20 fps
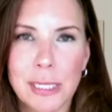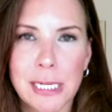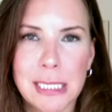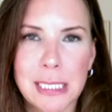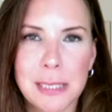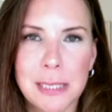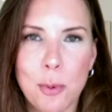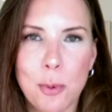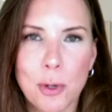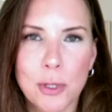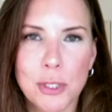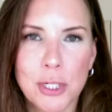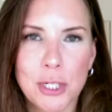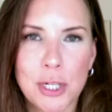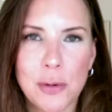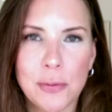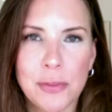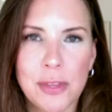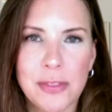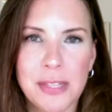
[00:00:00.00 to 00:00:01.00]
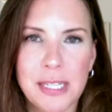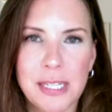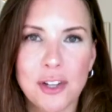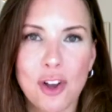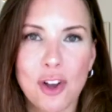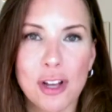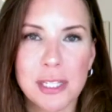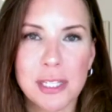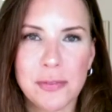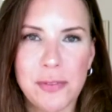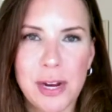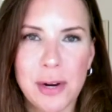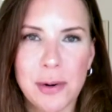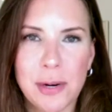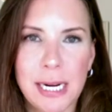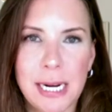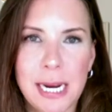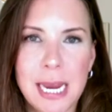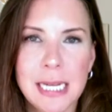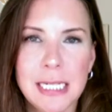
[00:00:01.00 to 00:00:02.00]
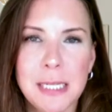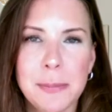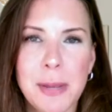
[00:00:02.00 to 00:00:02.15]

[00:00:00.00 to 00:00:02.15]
it's important to note that these costs vary